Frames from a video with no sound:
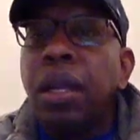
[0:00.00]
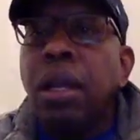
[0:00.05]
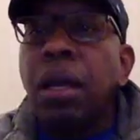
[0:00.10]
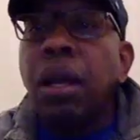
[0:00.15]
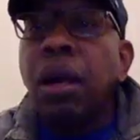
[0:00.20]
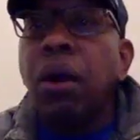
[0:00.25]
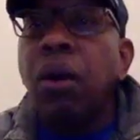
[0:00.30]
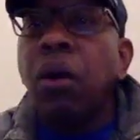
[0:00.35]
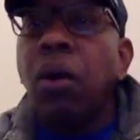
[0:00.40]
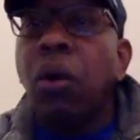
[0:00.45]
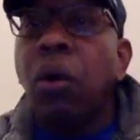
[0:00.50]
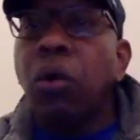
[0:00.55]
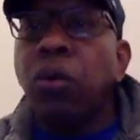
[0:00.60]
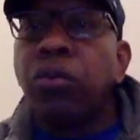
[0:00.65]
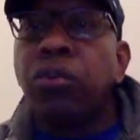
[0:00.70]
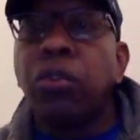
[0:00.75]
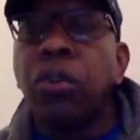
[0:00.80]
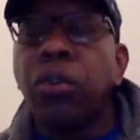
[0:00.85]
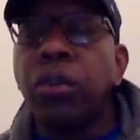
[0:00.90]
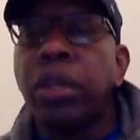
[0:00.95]
Oh,
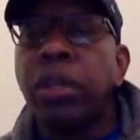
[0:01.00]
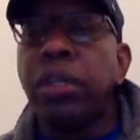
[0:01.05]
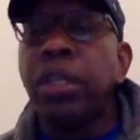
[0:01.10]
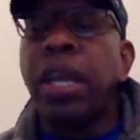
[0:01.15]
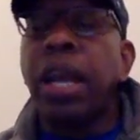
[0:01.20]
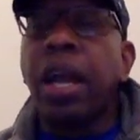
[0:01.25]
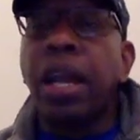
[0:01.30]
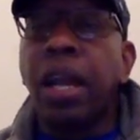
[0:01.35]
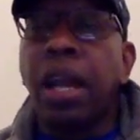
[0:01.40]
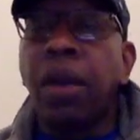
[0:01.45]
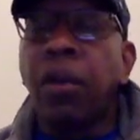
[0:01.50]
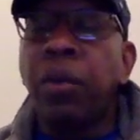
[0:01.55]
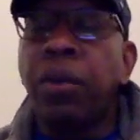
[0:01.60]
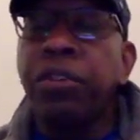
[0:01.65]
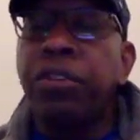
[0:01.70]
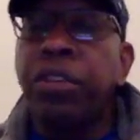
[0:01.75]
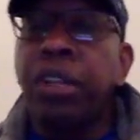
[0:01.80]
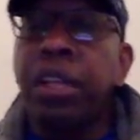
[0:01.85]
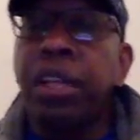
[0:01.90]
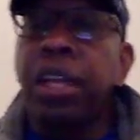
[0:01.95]
so that, yeah, I
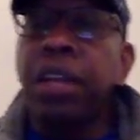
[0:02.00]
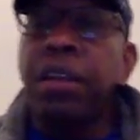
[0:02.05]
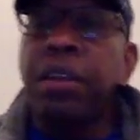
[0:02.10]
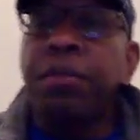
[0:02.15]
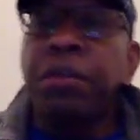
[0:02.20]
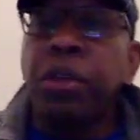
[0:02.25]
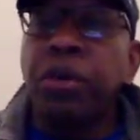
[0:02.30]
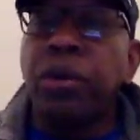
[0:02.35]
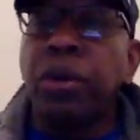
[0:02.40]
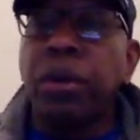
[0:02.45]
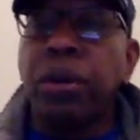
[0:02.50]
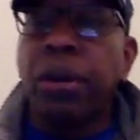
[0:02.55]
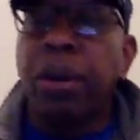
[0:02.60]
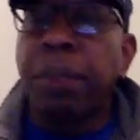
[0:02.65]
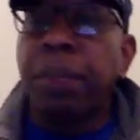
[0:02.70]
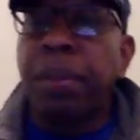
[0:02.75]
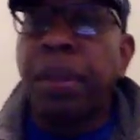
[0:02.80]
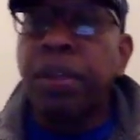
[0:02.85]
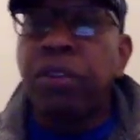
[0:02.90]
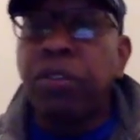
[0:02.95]
wish they gave you a
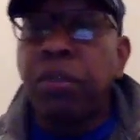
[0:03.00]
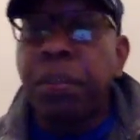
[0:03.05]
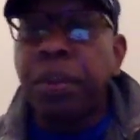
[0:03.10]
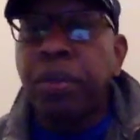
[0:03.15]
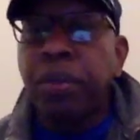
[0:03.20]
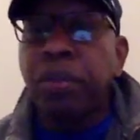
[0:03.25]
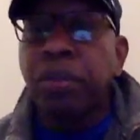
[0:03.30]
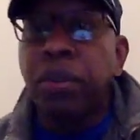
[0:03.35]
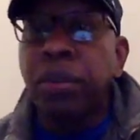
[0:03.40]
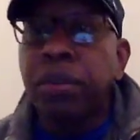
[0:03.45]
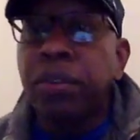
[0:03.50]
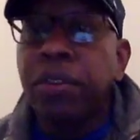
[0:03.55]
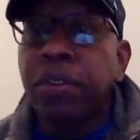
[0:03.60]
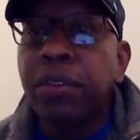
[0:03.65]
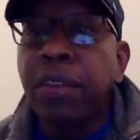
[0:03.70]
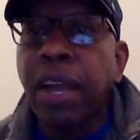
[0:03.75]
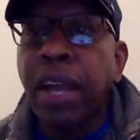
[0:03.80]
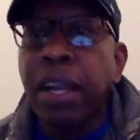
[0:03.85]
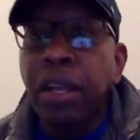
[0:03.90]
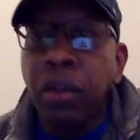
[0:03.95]
place to put the
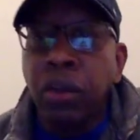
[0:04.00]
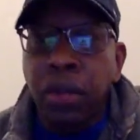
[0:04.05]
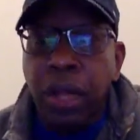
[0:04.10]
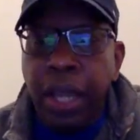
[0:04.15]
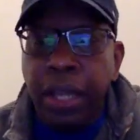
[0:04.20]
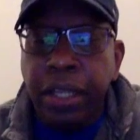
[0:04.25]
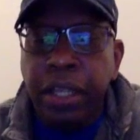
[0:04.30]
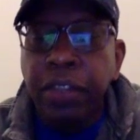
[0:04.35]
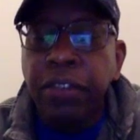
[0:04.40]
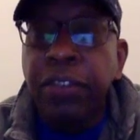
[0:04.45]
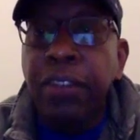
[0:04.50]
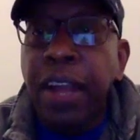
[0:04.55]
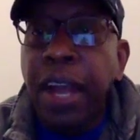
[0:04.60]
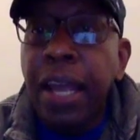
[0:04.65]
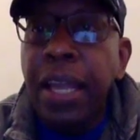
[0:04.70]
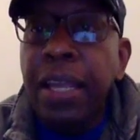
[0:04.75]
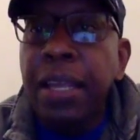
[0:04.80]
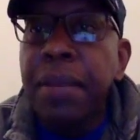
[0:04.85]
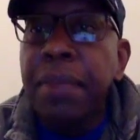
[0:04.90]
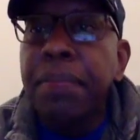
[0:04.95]
title. I can
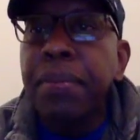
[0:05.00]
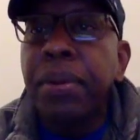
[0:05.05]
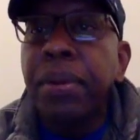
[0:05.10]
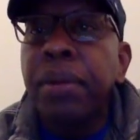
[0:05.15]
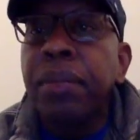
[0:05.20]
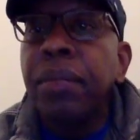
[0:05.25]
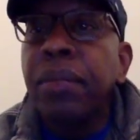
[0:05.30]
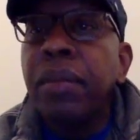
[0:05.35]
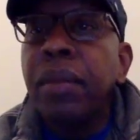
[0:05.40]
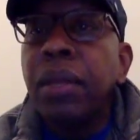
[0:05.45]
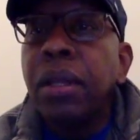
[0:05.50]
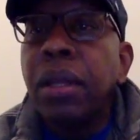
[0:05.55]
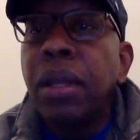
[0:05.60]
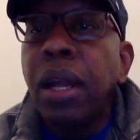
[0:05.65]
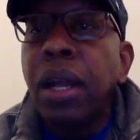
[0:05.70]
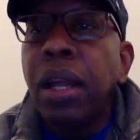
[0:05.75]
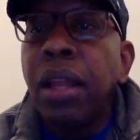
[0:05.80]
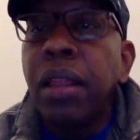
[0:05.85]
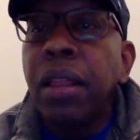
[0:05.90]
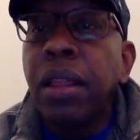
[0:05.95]
type.
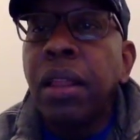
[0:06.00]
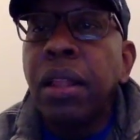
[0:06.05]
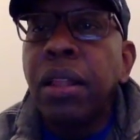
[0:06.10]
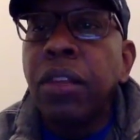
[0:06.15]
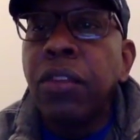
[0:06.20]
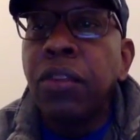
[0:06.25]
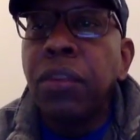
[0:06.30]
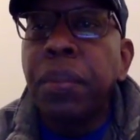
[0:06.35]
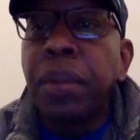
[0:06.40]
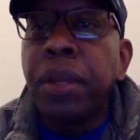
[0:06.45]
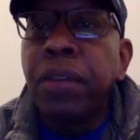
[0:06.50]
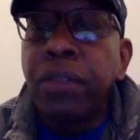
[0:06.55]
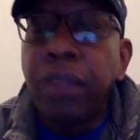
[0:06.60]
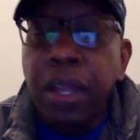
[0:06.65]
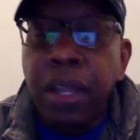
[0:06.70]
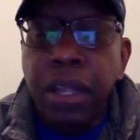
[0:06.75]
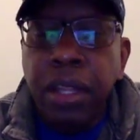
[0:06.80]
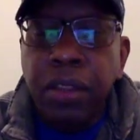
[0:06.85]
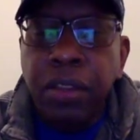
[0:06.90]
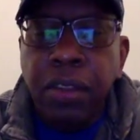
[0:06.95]
There's a place
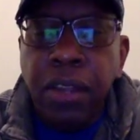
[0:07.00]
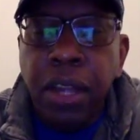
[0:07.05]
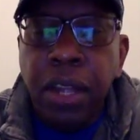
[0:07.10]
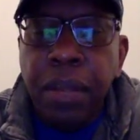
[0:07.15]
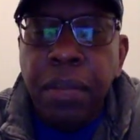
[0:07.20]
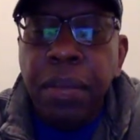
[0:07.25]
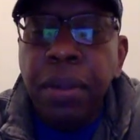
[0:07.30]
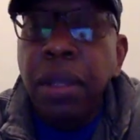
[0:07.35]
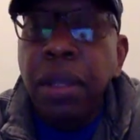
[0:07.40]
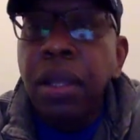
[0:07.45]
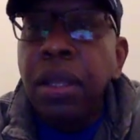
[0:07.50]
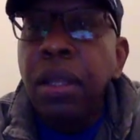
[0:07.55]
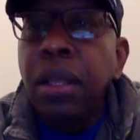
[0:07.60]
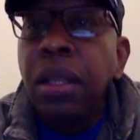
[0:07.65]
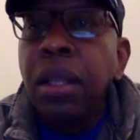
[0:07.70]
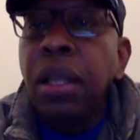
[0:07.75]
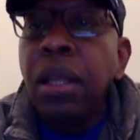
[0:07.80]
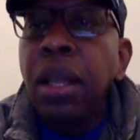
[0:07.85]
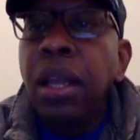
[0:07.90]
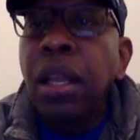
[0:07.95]
I can type.
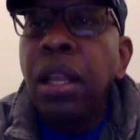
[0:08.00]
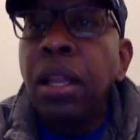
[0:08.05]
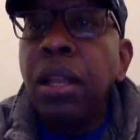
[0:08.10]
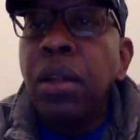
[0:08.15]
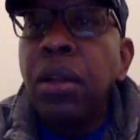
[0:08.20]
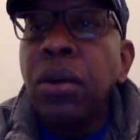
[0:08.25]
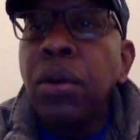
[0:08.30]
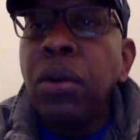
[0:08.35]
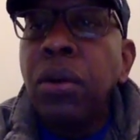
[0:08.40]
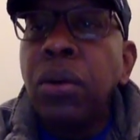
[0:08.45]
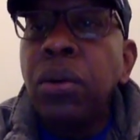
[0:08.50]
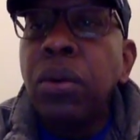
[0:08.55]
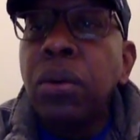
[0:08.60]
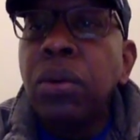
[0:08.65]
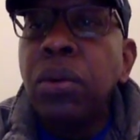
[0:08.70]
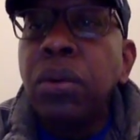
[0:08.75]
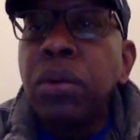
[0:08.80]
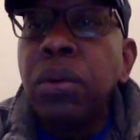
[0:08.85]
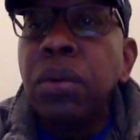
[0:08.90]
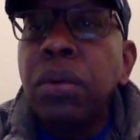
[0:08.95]

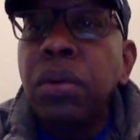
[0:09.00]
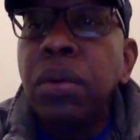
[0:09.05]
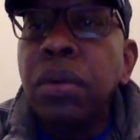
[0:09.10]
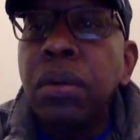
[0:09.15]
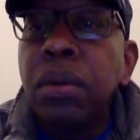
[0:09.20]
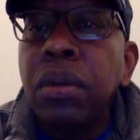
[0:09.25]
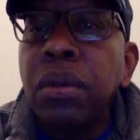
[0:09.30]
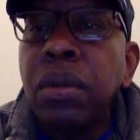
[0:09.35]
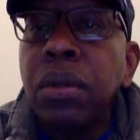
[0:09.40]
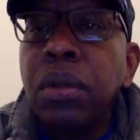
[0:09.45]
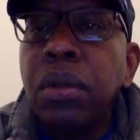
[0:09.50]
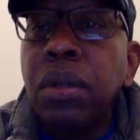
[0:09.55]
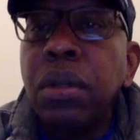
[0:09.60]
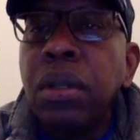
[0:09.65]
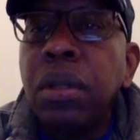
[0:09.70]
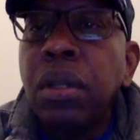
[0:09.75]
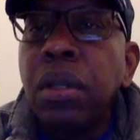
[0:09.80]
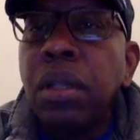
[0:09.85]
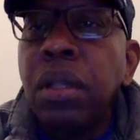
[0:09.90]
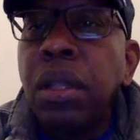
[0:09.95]
Hello.
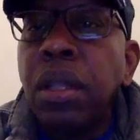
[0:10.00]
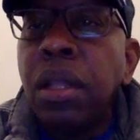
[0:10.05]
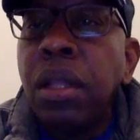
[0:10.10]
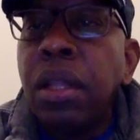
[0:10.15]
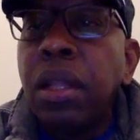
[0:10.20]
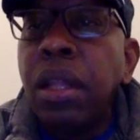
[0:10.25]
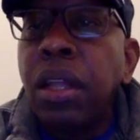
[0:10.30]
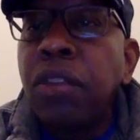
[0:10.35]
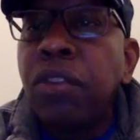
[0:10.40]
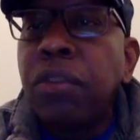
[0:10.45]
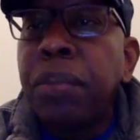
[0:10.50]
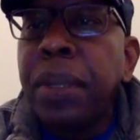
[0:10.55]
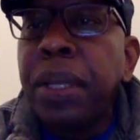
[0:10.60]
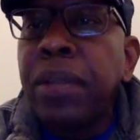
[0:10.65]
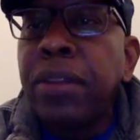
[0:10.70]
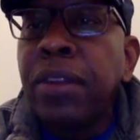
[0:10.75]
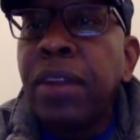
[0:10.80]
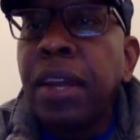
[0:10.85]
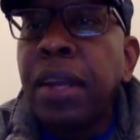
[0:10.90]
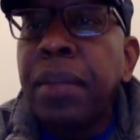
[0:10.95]
That's
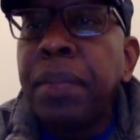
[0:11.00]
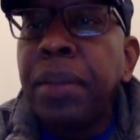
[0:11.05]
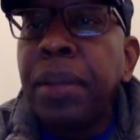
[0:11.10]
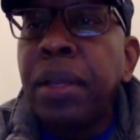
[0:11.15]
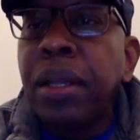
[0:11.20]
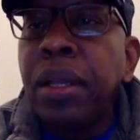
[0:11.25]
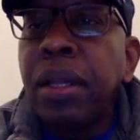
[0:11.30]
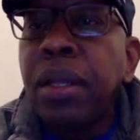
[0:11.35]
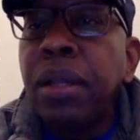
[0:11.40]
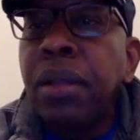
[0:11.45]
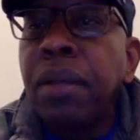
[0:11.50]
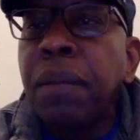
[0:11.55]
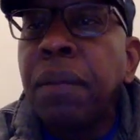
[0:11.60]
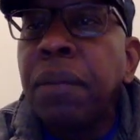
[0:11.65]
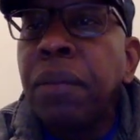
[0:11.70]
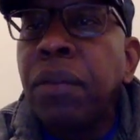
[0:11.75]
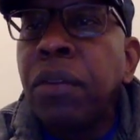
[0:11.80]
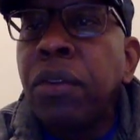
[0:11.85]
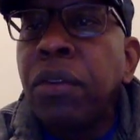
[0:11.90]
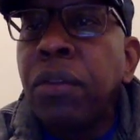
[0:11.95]
me typing.
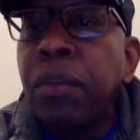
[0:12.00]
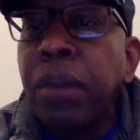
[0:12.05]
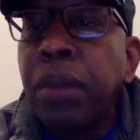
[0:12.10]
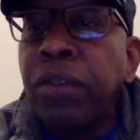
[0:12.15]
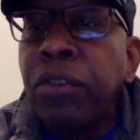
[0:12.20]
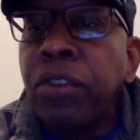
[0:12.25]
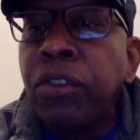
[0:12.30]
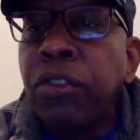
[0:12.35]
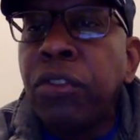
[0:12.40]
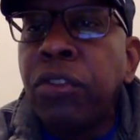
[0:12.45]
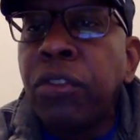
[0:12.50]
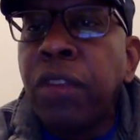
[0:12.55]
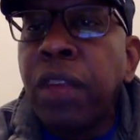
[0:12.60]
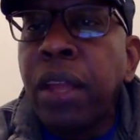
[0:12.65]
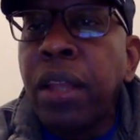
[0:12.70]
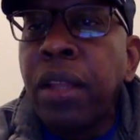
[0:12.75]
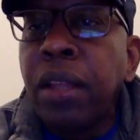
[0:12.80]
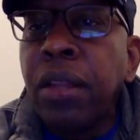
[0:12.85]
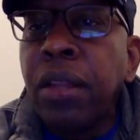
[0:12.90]
Message sent.